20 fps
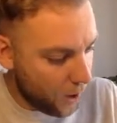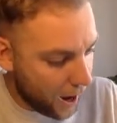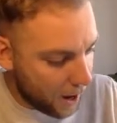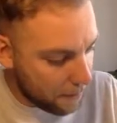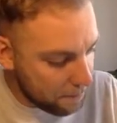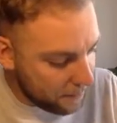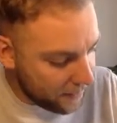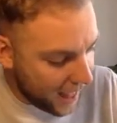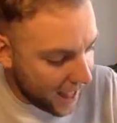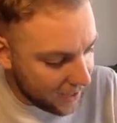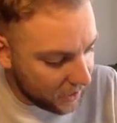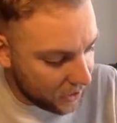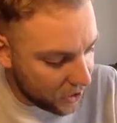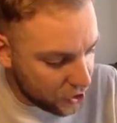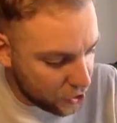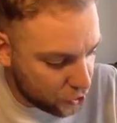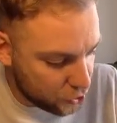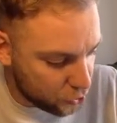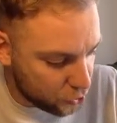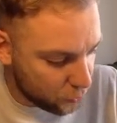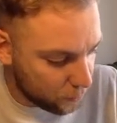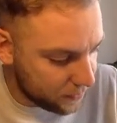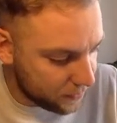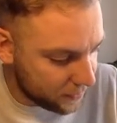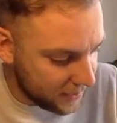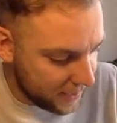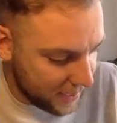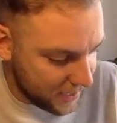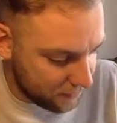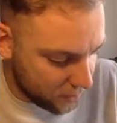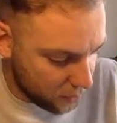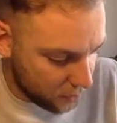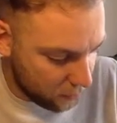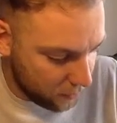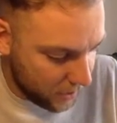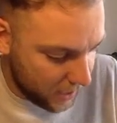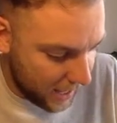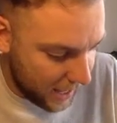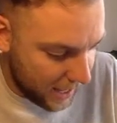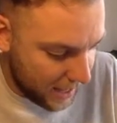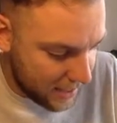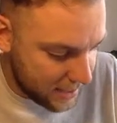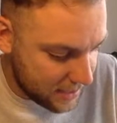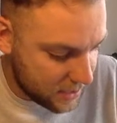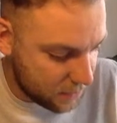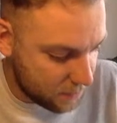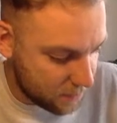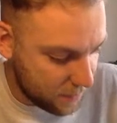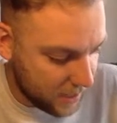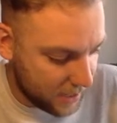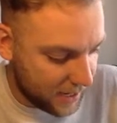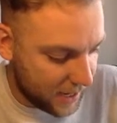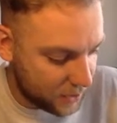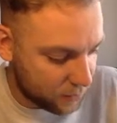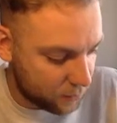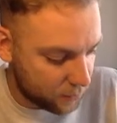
I'm then going to sub 0 into my next one.